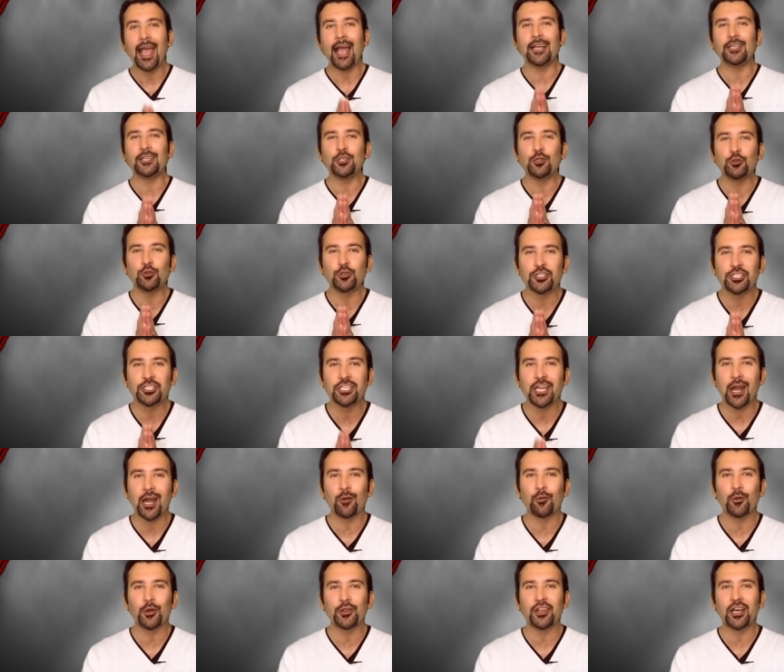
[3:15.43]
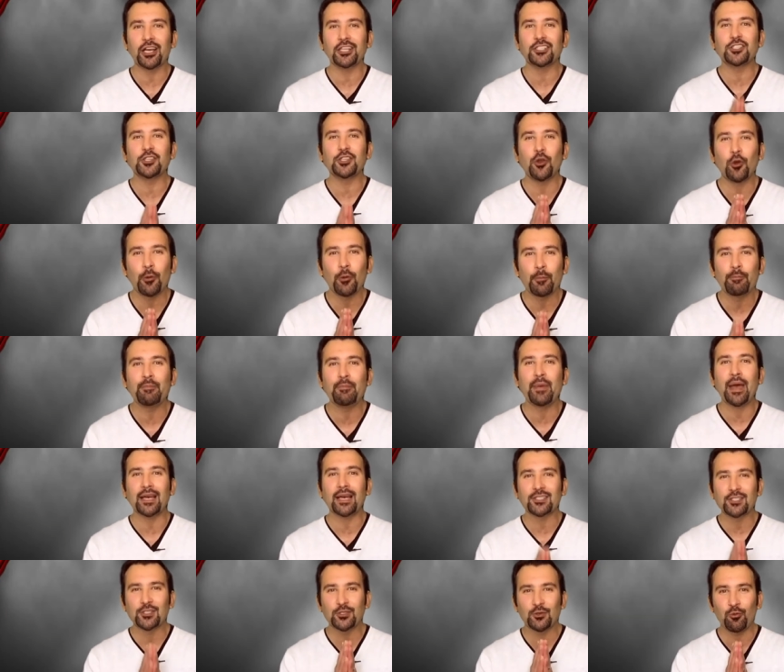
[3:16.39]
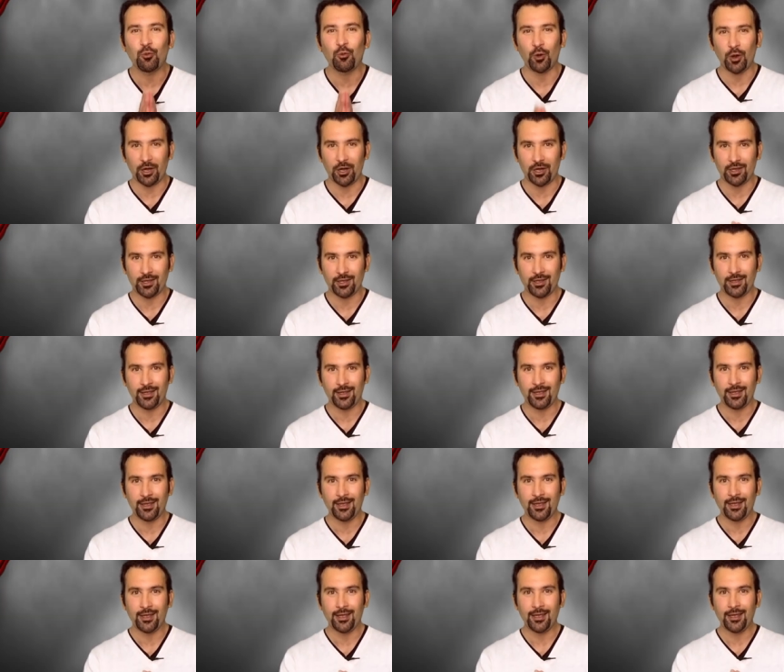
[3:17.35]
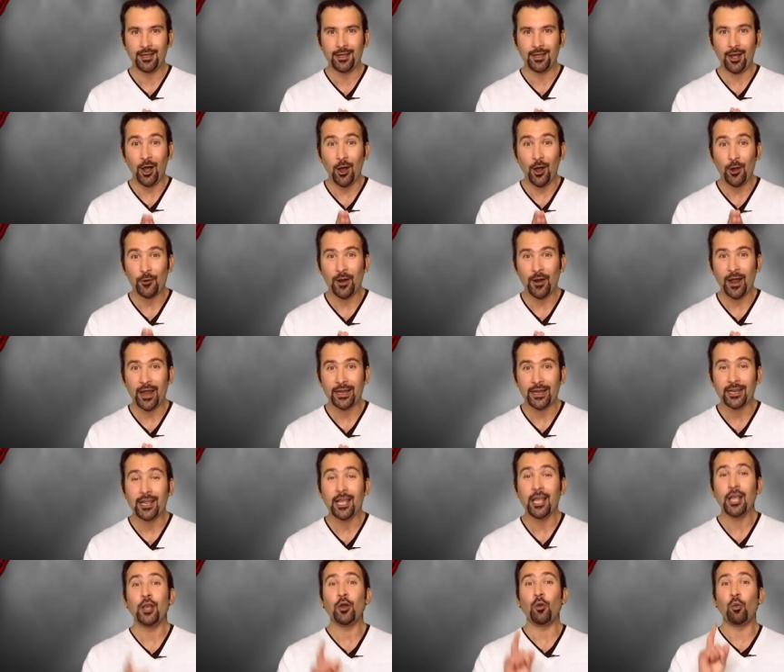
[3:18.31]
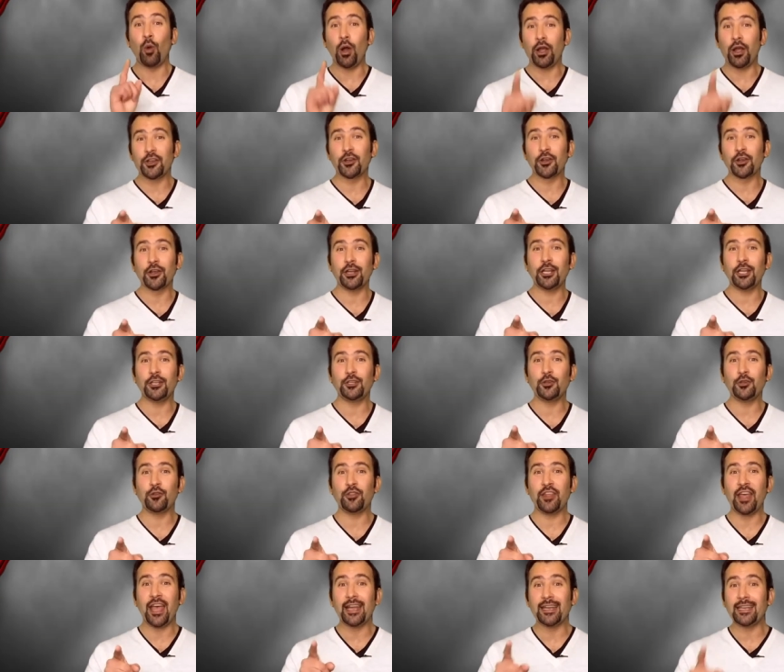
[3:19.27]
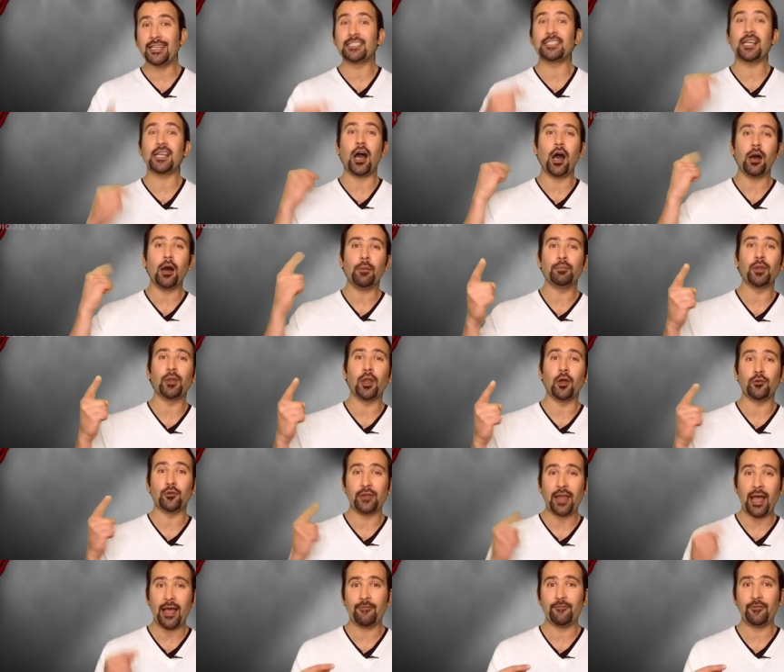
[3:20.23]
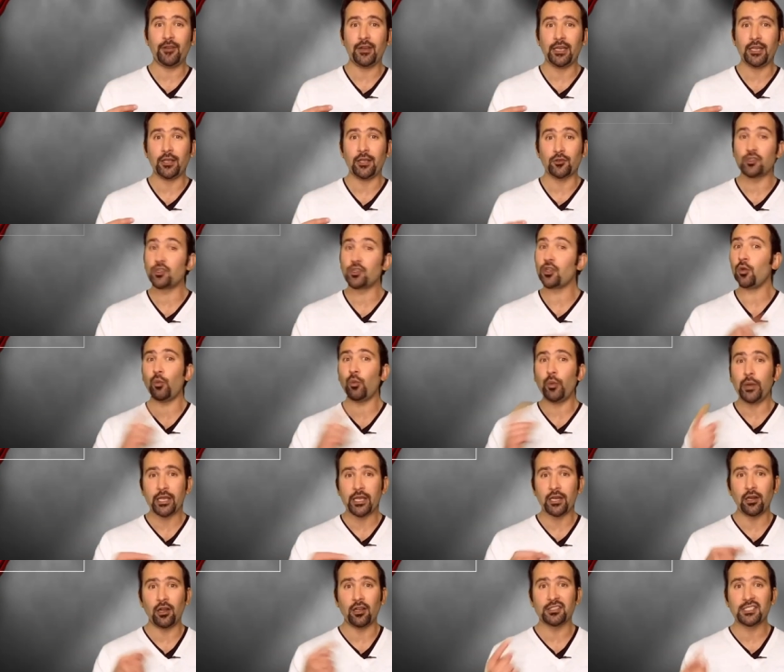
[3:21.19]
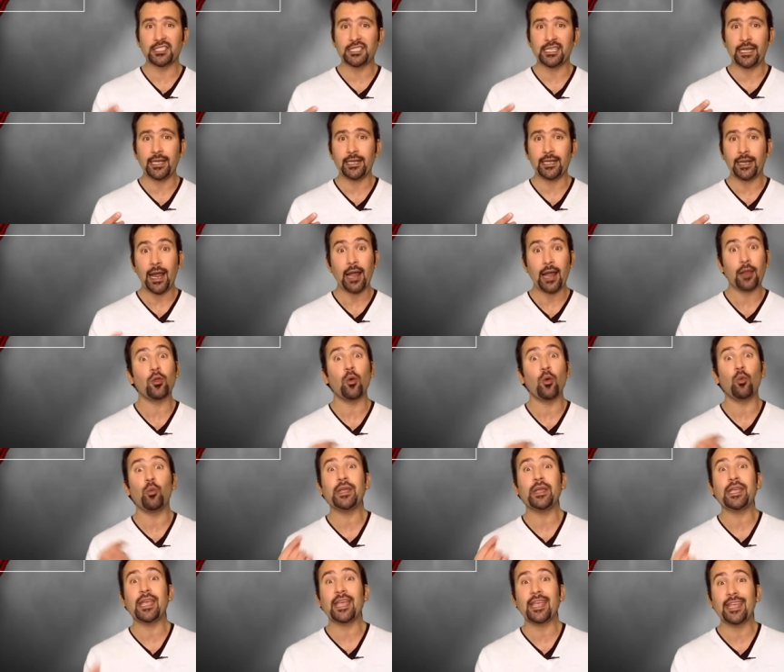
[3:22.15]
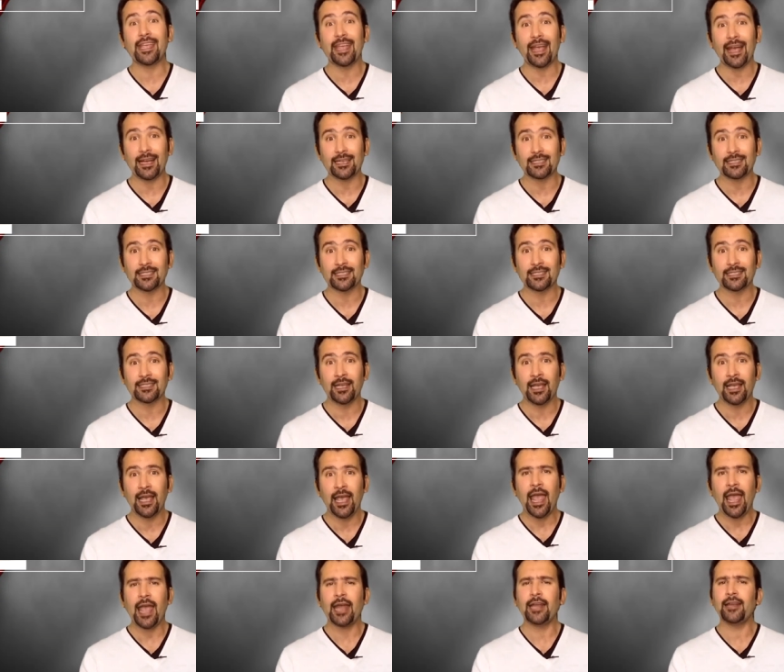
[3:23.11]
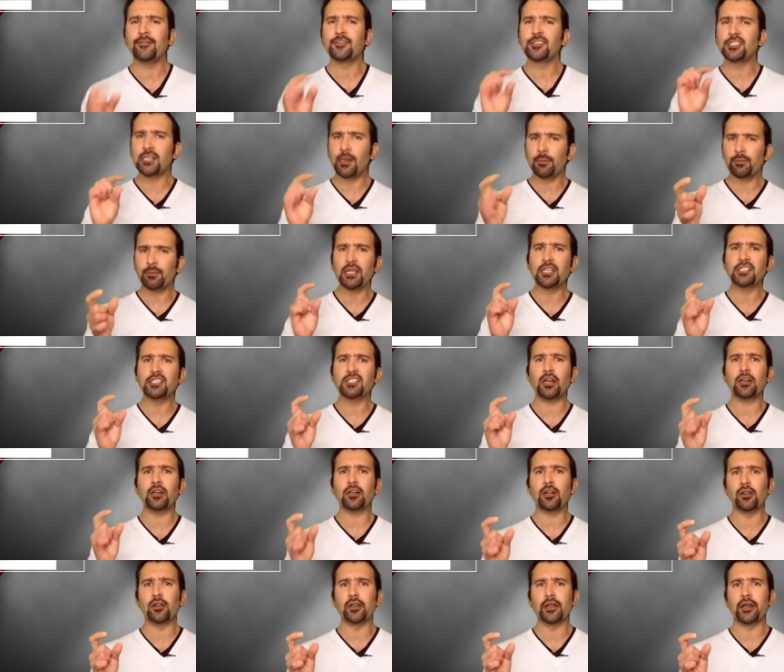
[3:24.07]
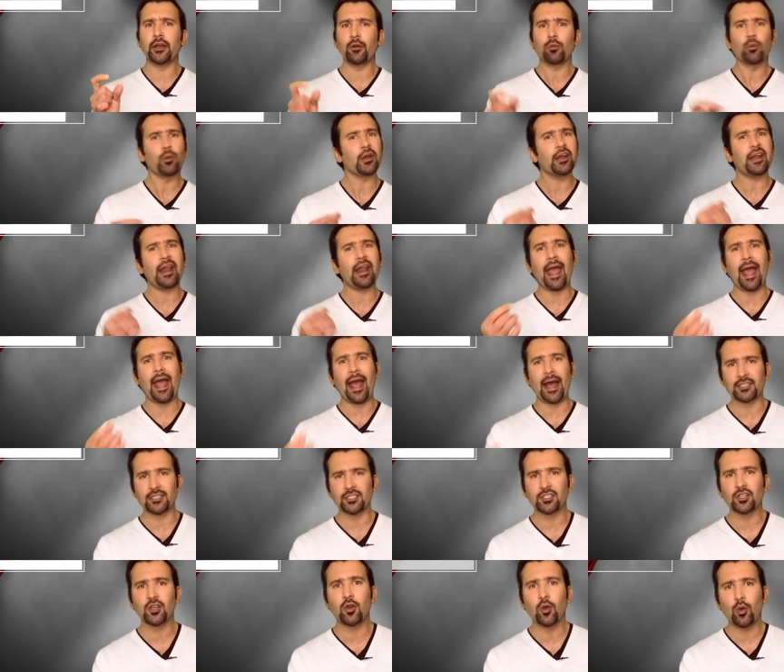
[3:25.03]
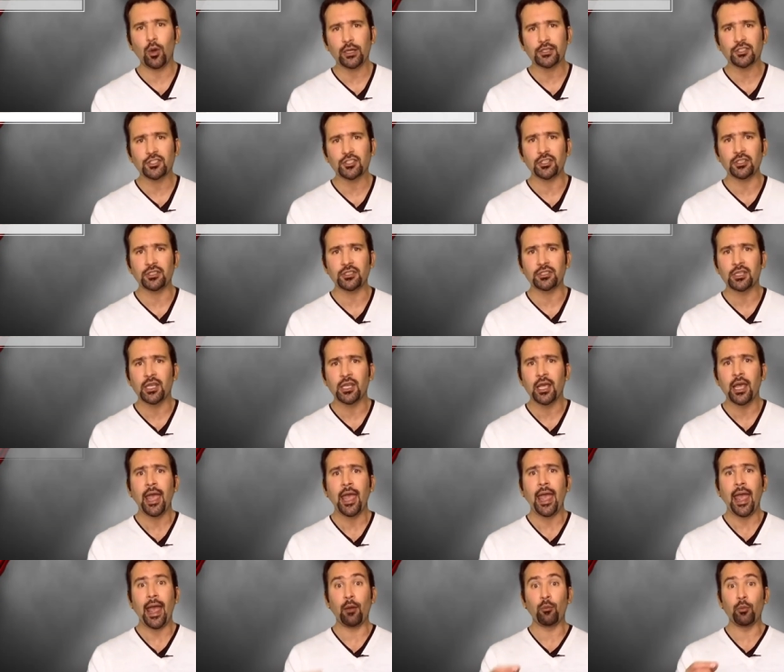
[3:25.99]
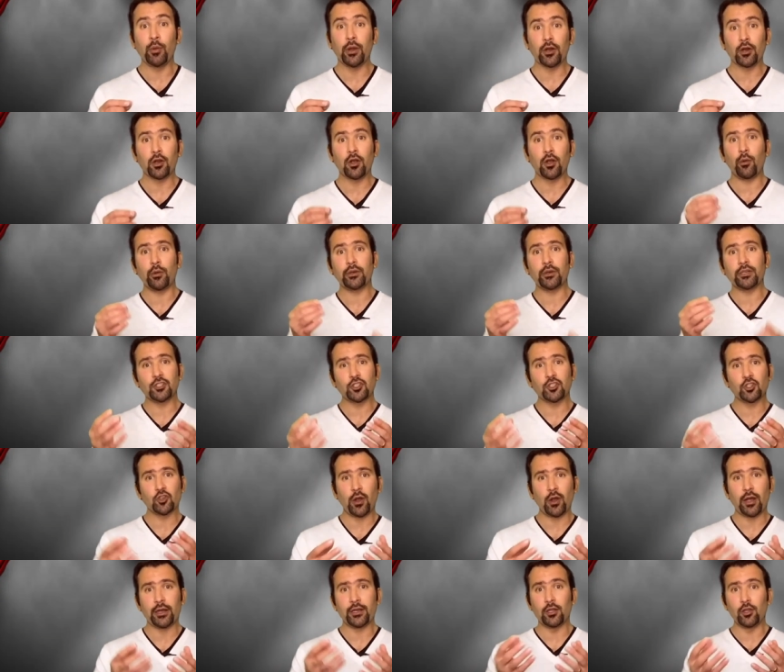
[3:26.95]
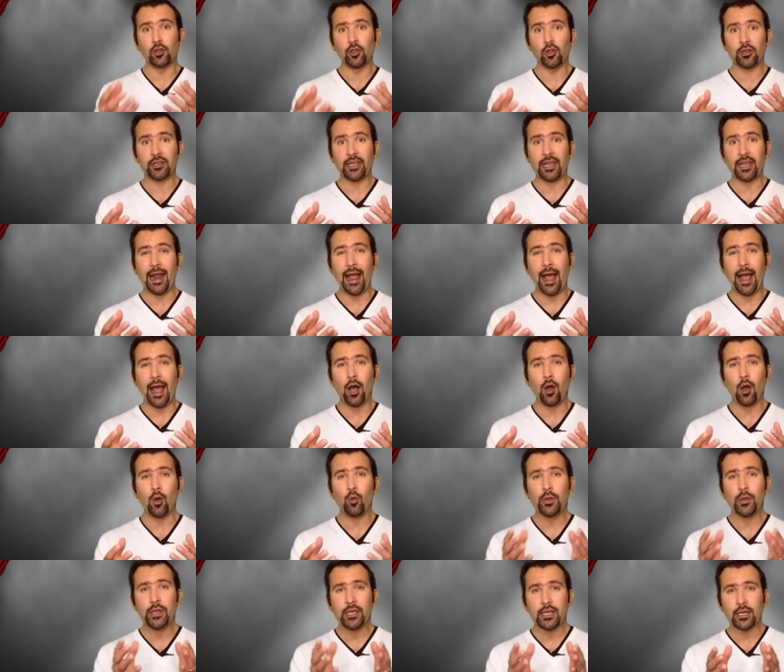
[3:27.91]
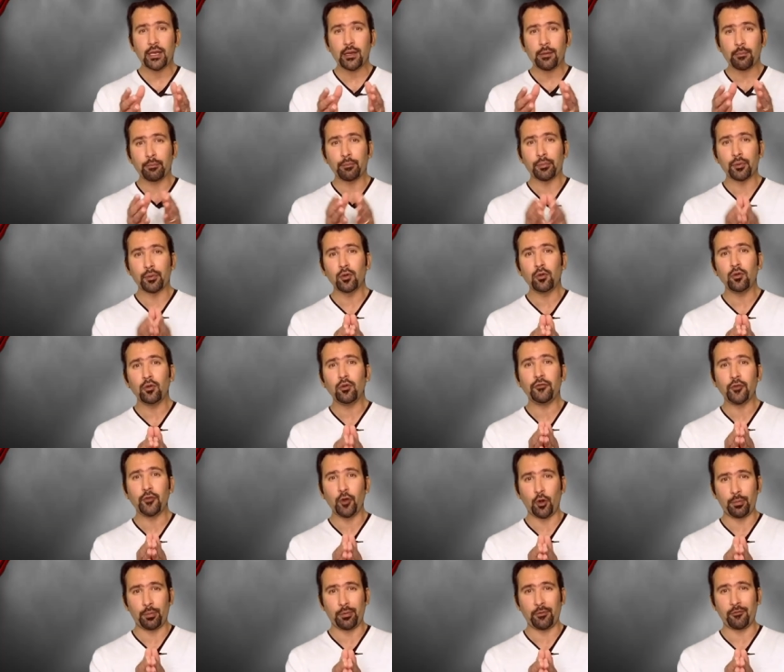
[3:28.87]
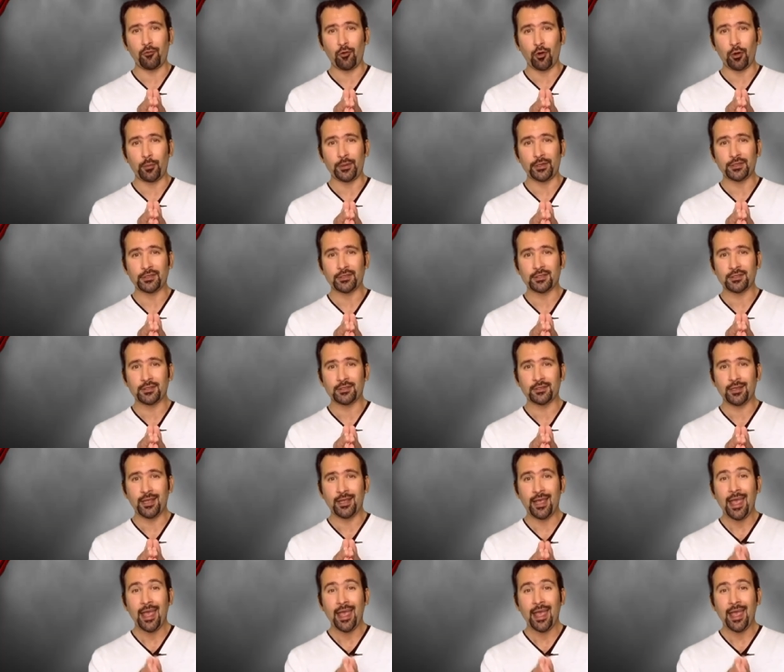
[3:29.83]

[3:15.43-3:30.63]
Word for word: and you share with us your best work. All right, what you're gonna do then is upload that video so that we can all see it and then we can guess. And if something's unclear, we're gonna ask questions and we are going to try to look at how we can improve your performance.